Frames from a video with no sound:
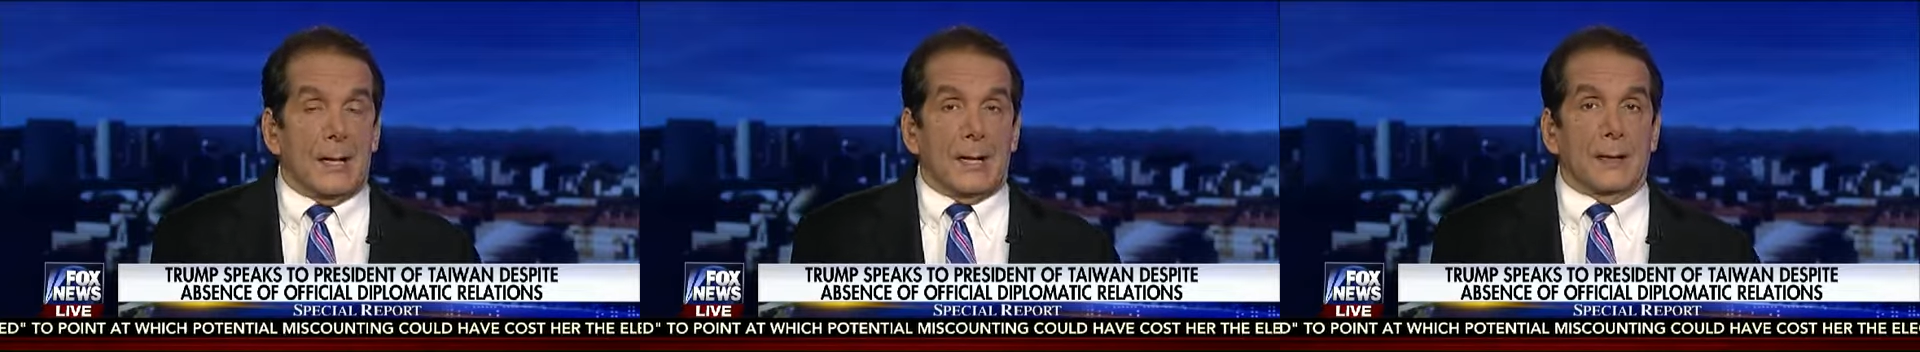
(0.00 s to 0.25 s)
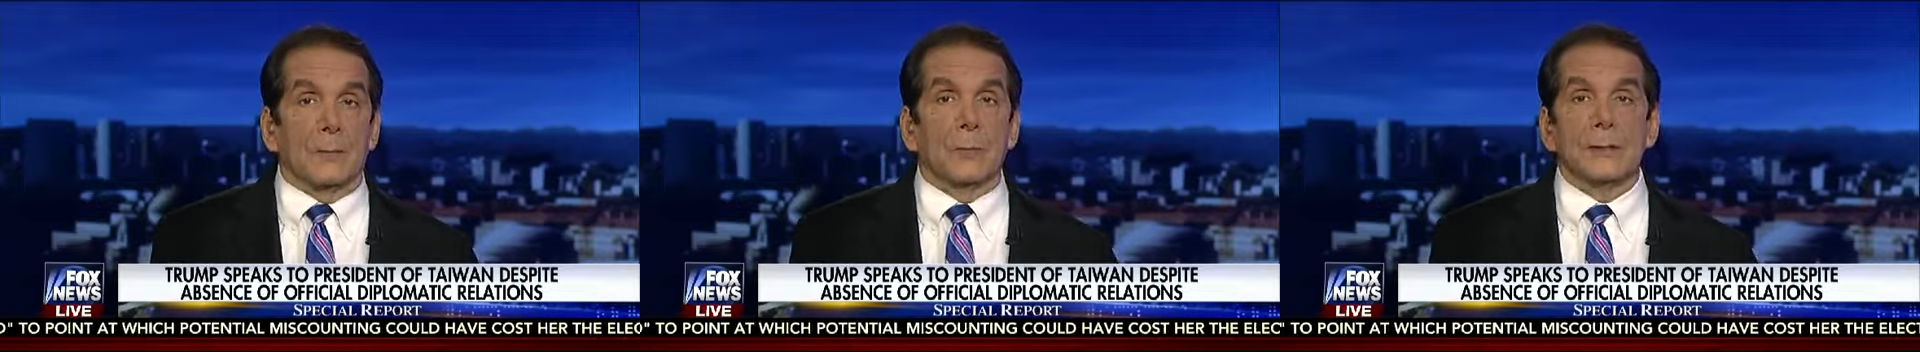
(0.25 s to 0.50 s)

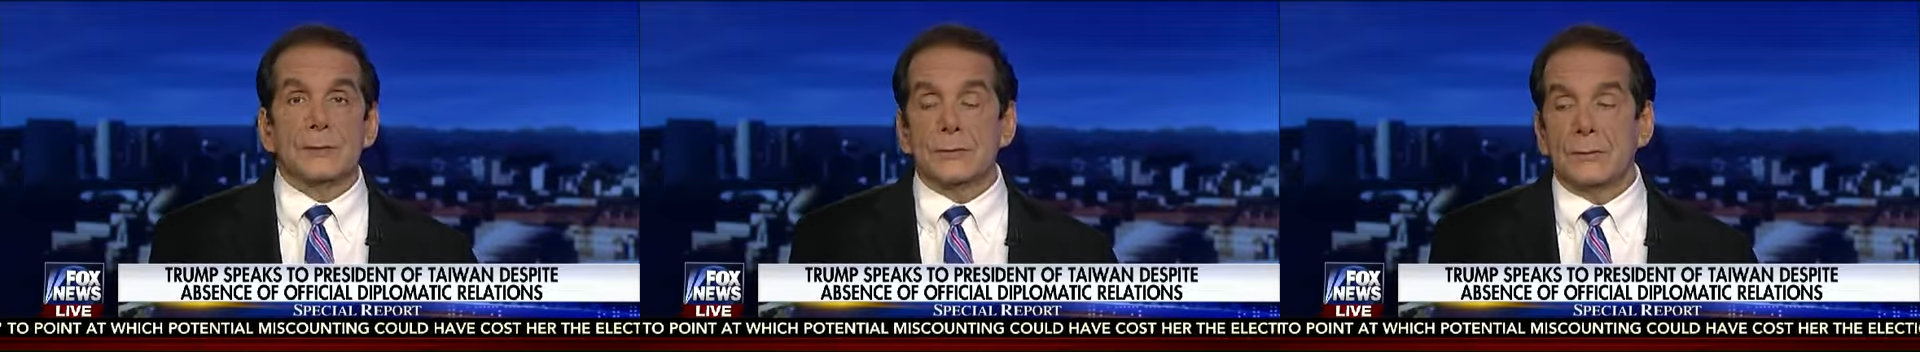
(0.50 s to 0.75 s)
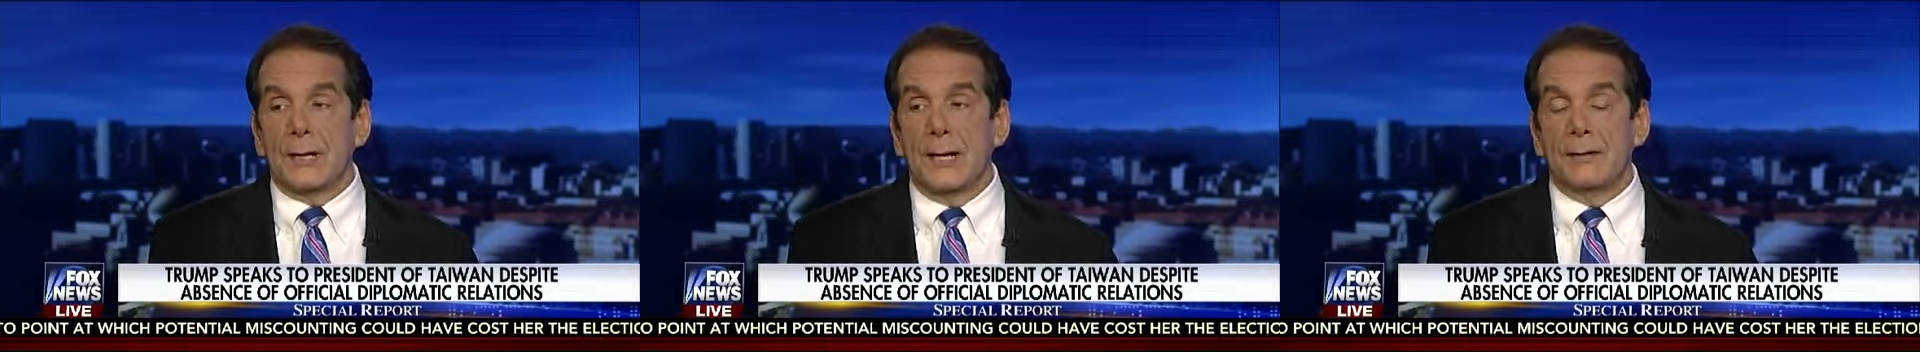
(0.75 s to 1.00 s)
And once
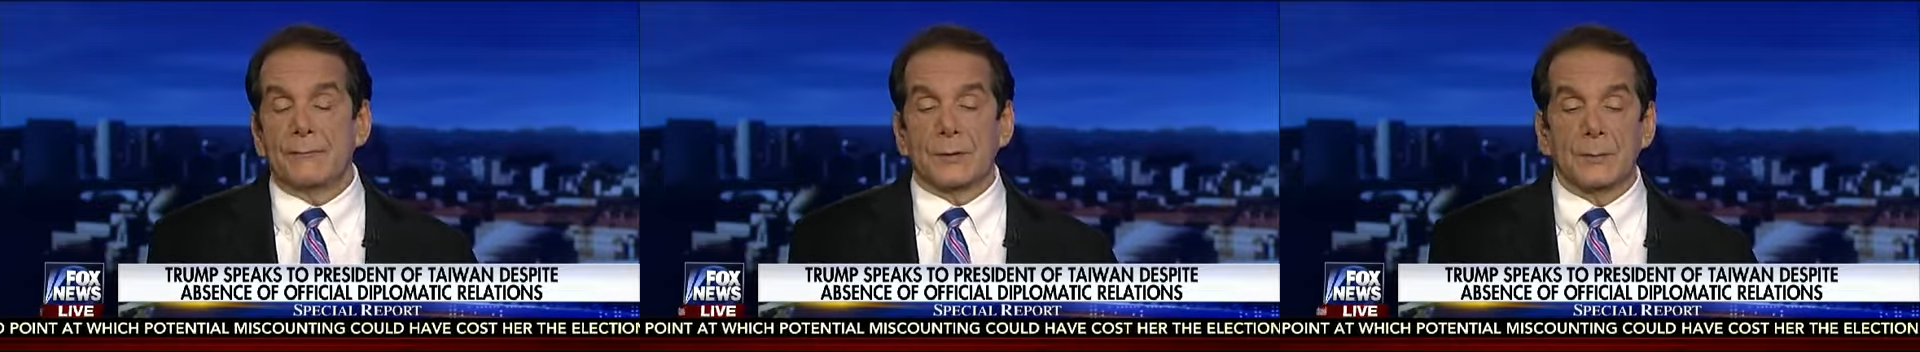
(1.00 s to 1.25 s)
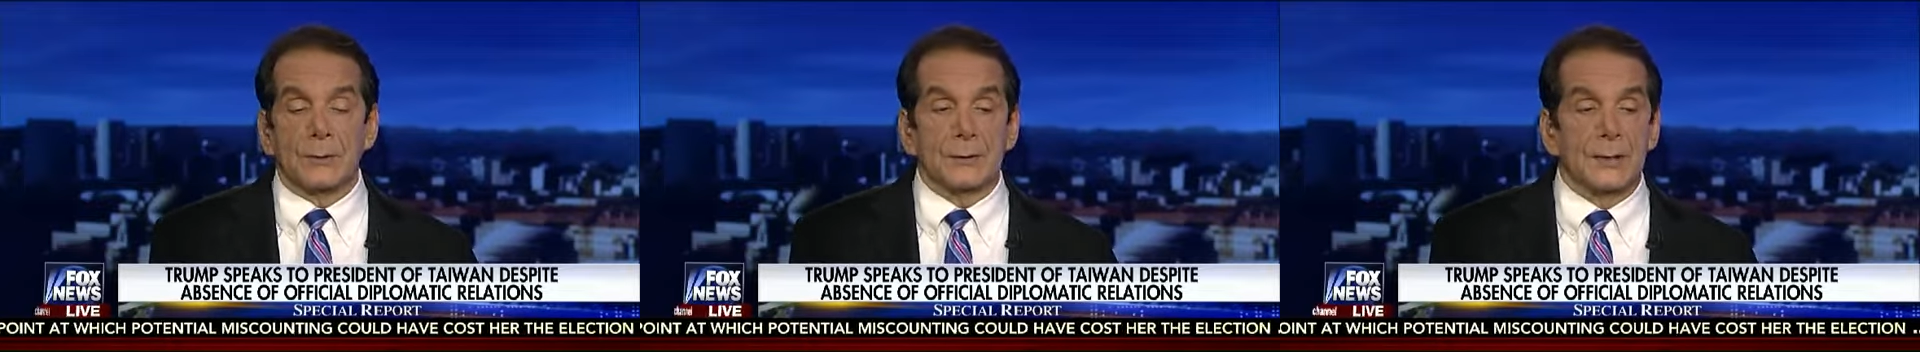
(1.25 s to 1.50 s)
you have
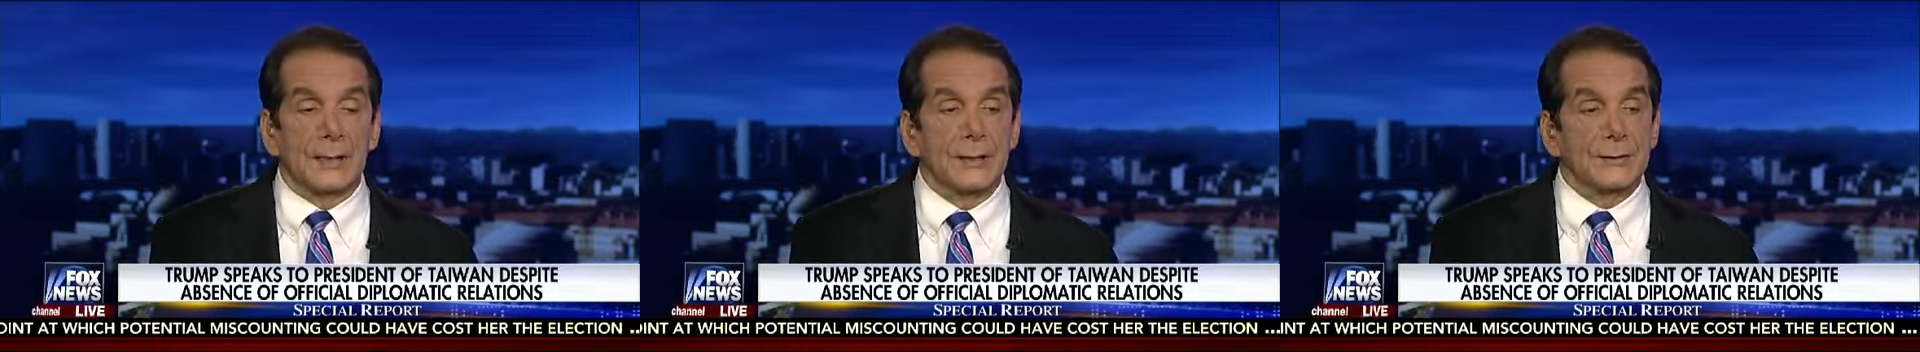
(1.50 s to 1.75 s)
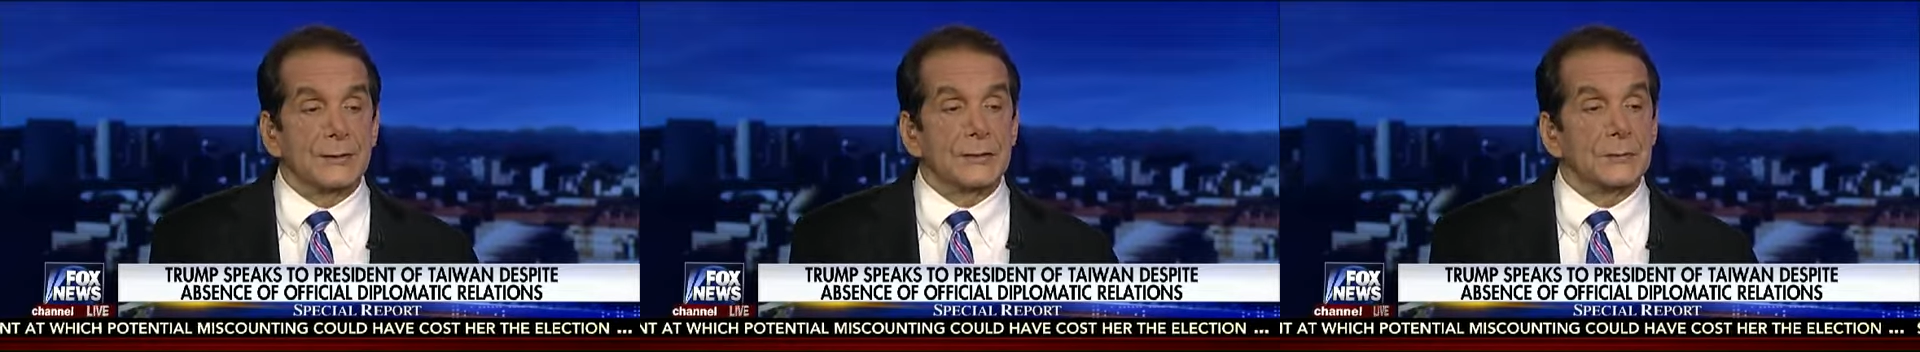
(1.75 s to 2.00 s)

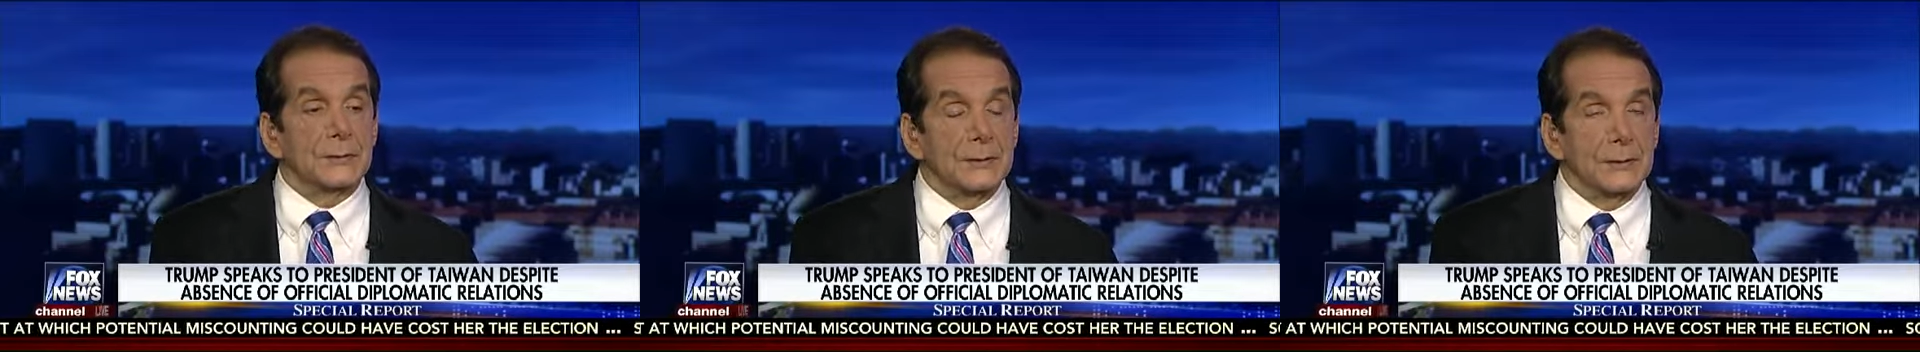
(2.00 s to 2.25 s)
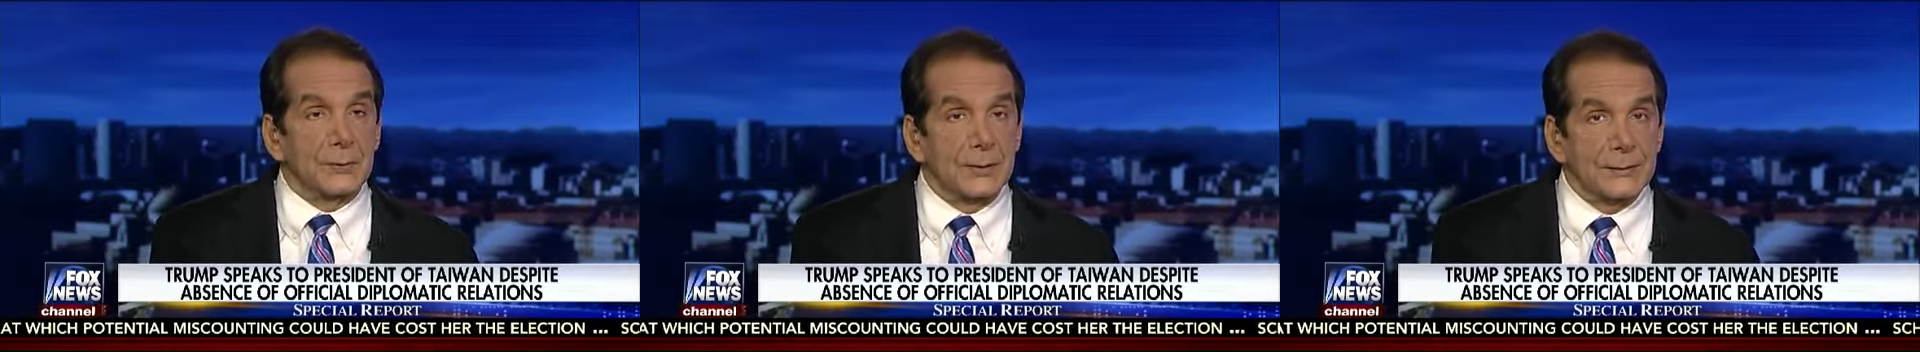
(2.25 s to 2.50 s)
communications between
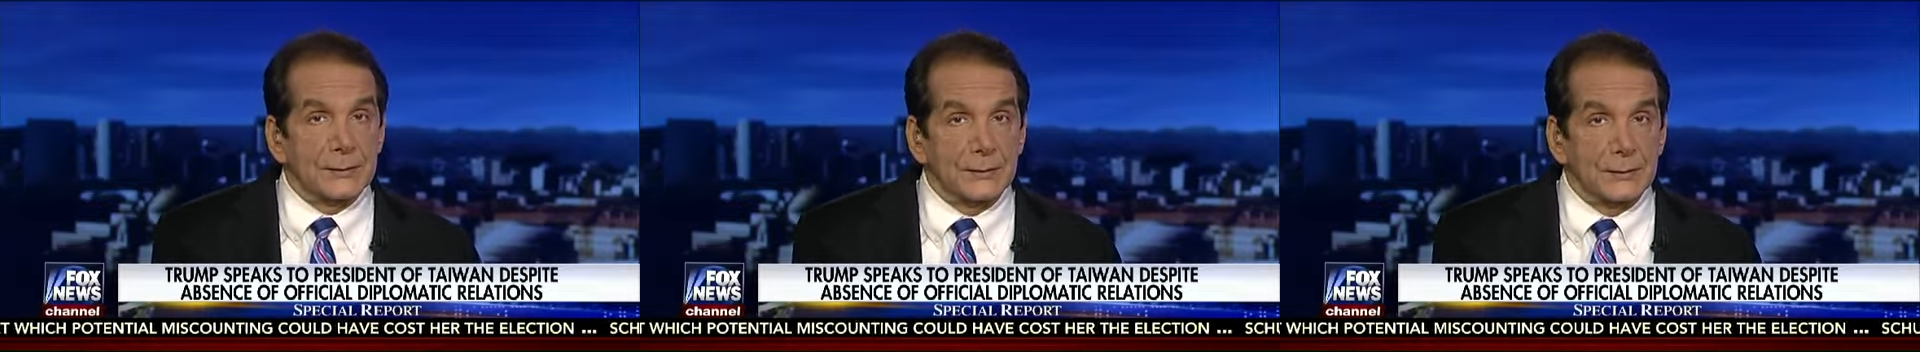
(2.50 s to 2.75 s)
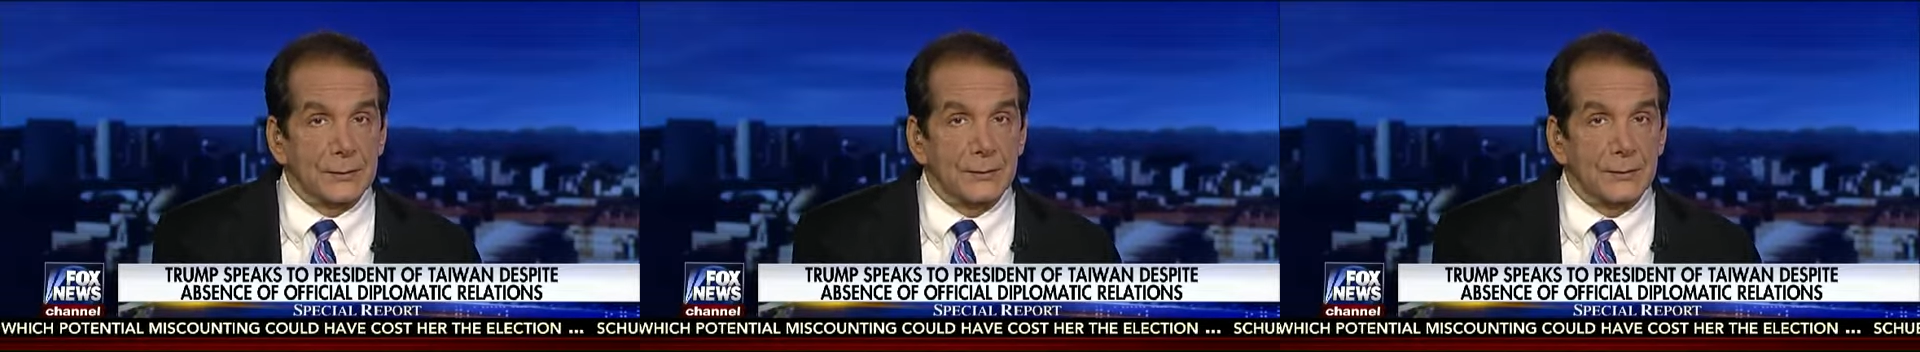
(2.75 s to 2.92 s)
the President of the